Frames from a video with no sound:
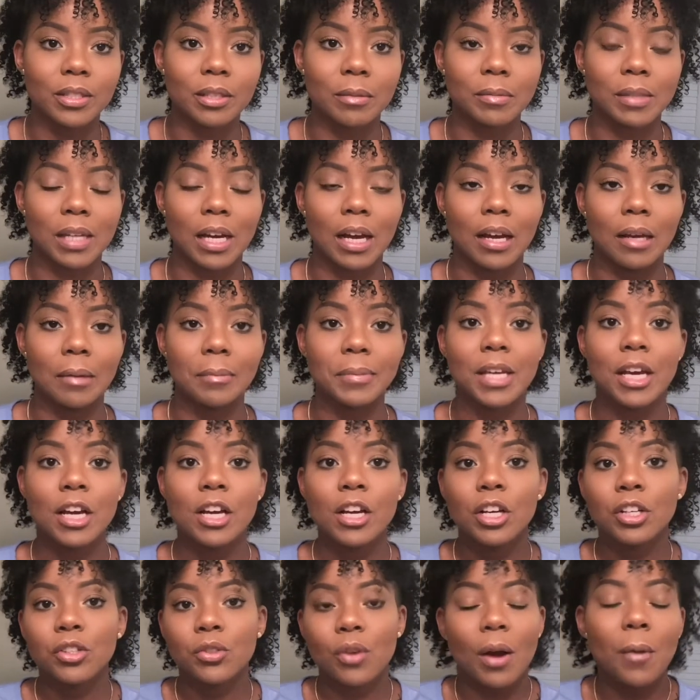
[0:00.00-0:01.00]
sometimes,
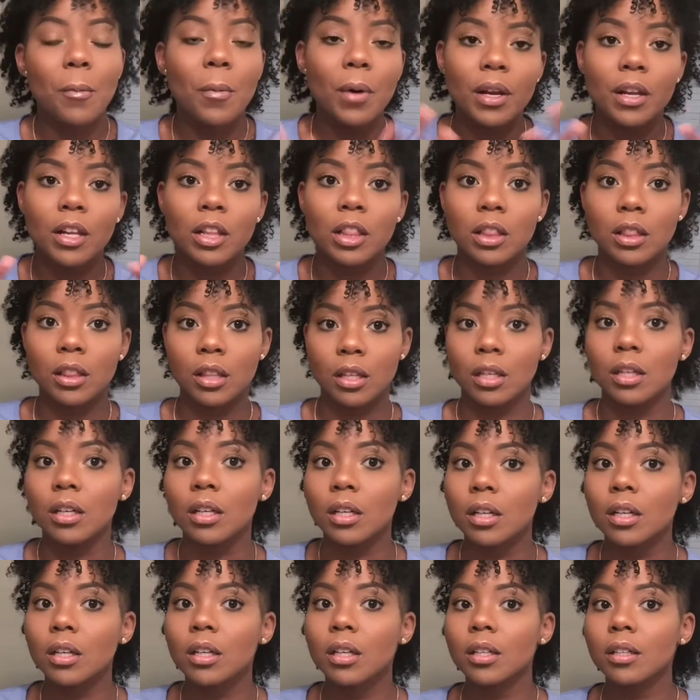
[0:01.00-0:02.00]
so I want to
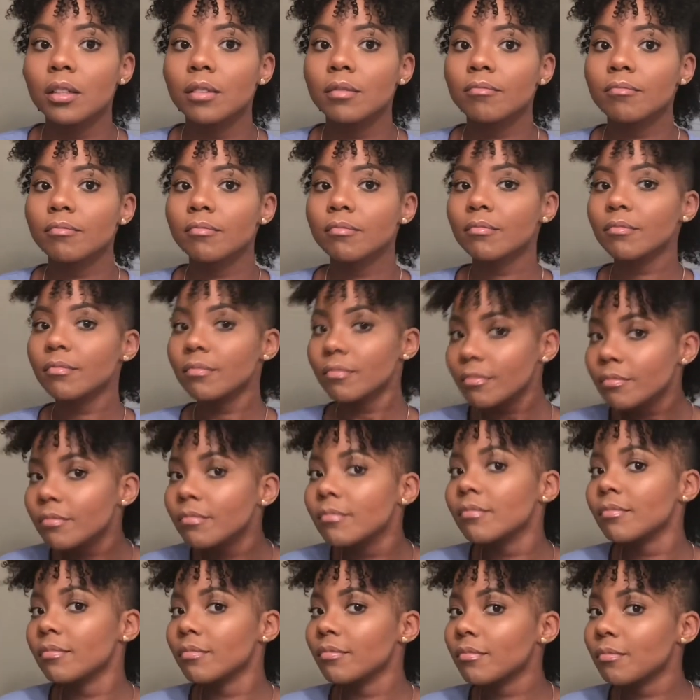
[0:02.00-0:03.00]
look
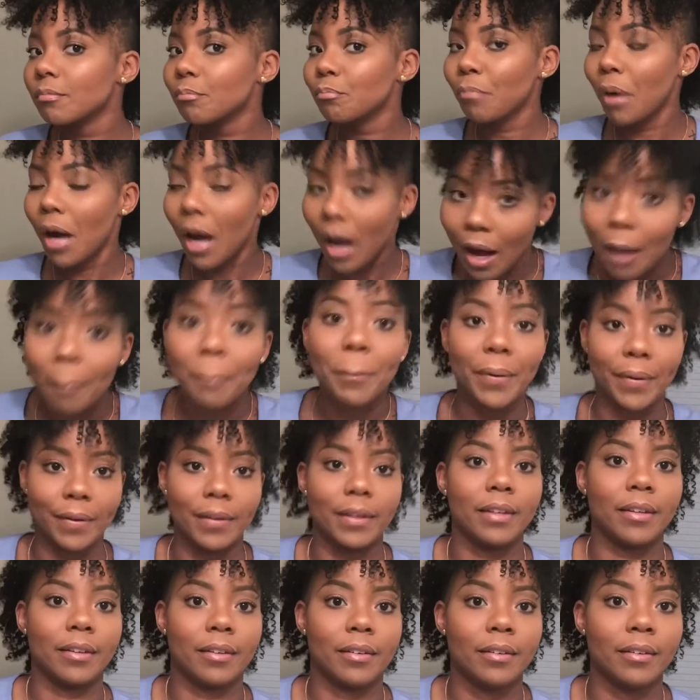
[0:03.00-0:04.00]

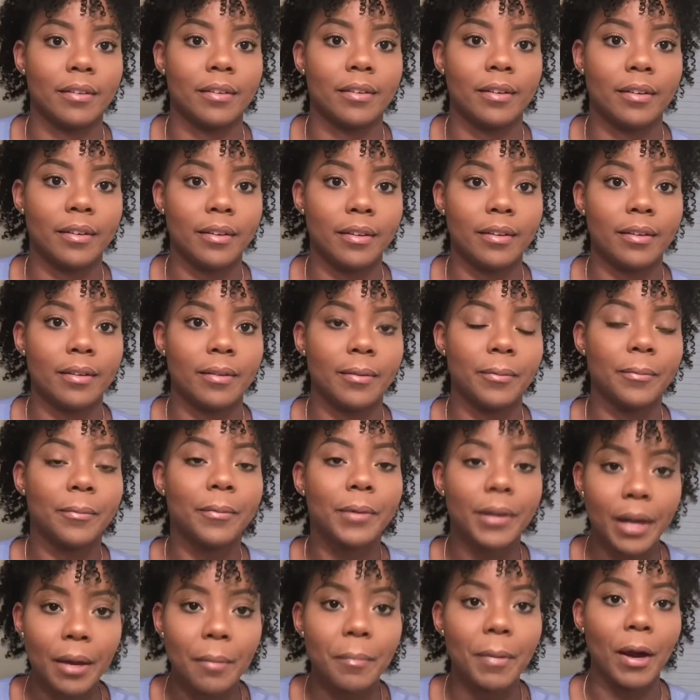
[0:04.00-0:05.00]
poppin'
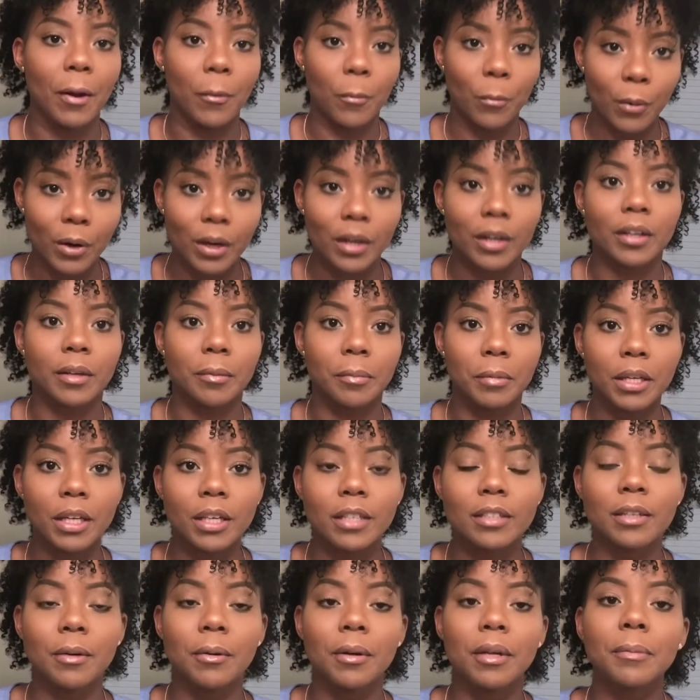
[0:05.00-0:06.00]
when I'm at work,
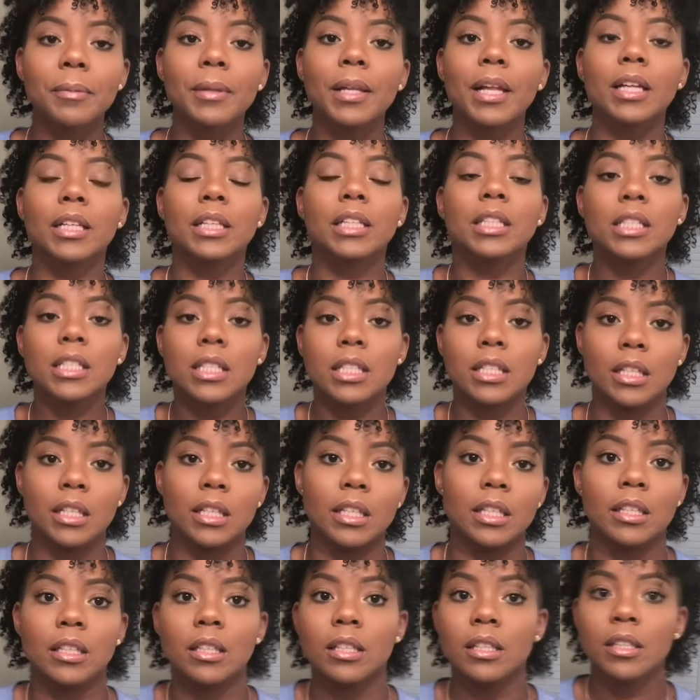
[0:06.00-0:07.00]
because I want to be like,
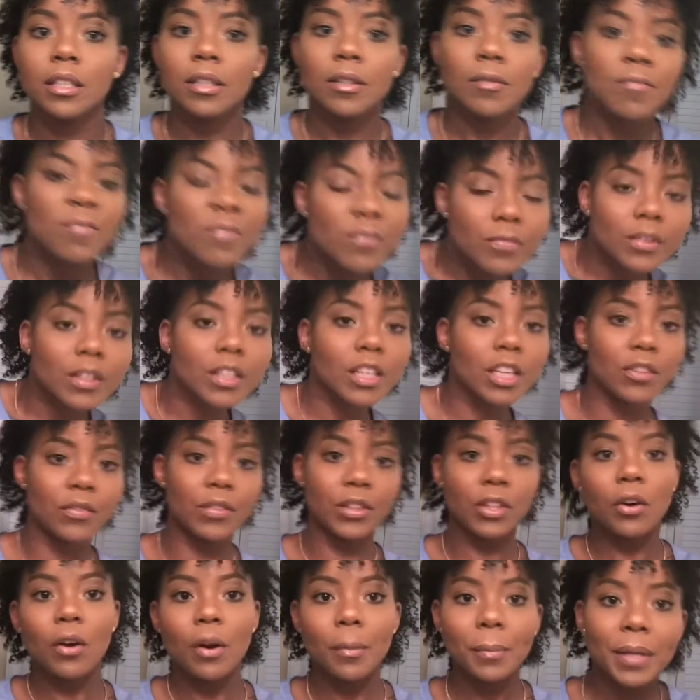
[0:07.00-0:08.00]
listen,
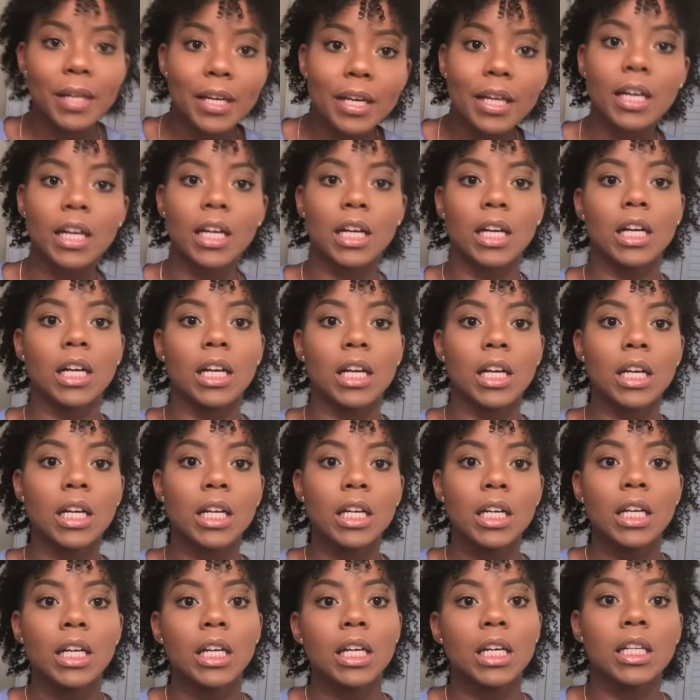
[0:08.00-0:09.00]
even though I'm here
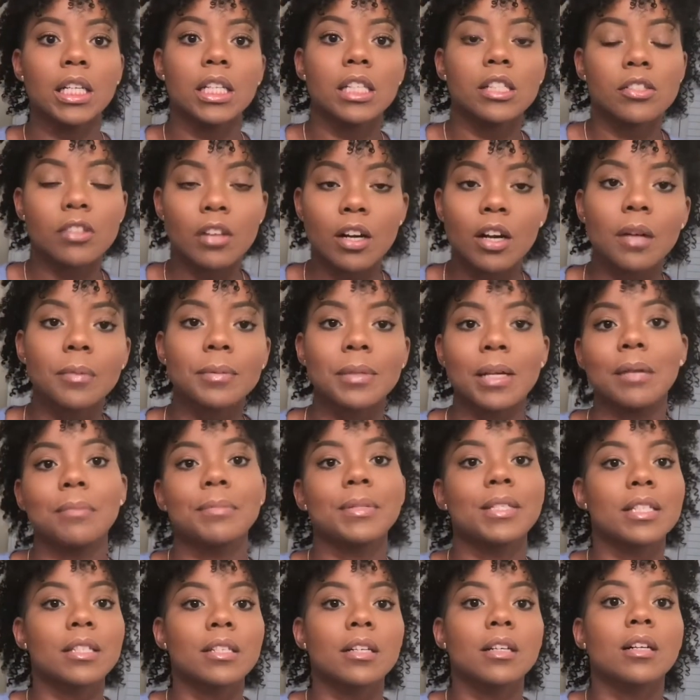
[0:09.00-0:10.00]
in these scrubs, I'm
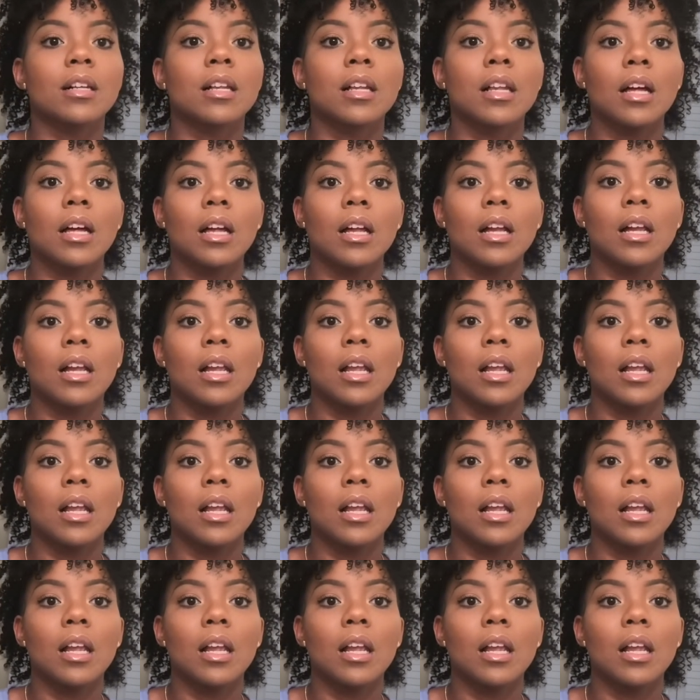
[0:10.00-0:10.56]
still